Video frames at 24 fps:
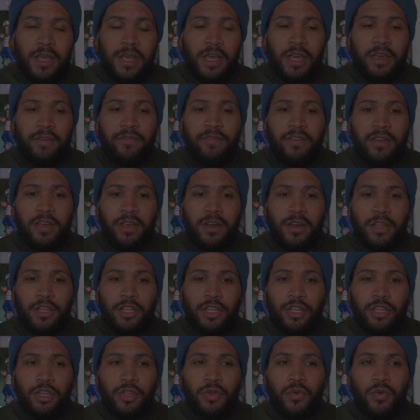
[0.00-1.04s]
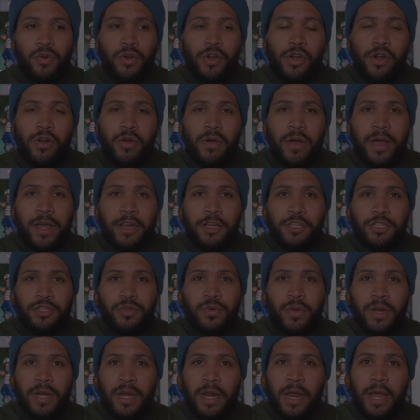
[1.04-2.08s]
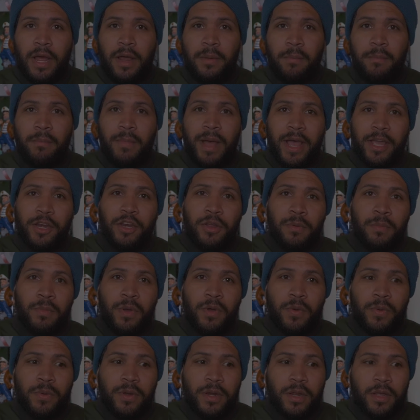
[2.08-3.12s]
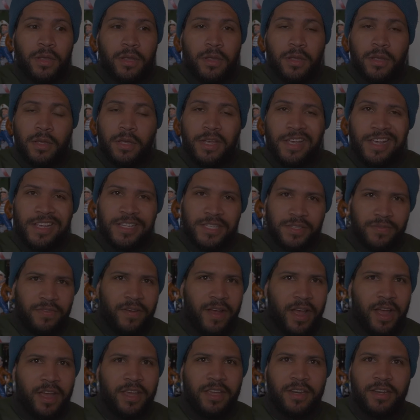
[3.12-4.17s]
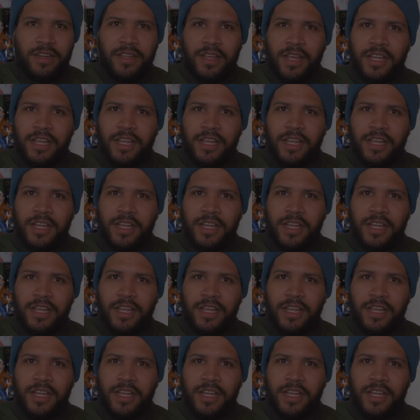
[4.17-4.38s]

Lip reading: If you don't know how to shoot in manual mode, it's fine.